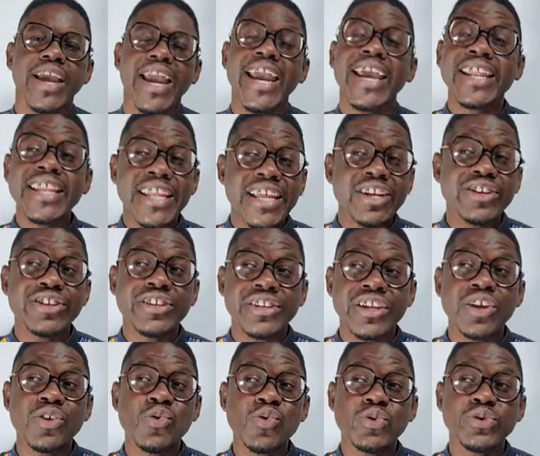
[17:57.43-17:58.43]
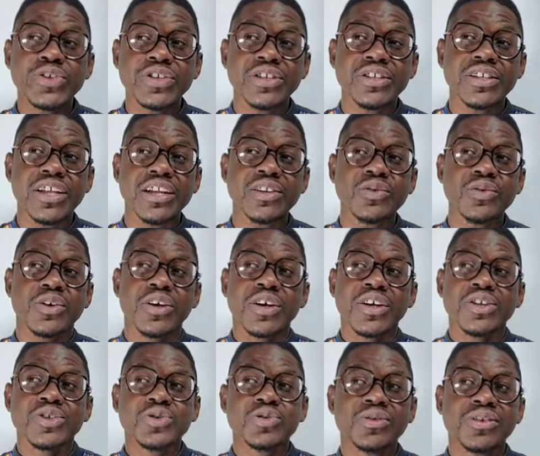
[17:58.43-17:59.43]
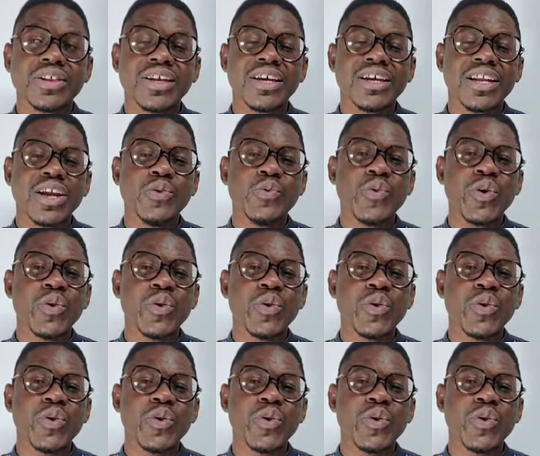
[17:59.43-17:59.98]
And the delusion to think that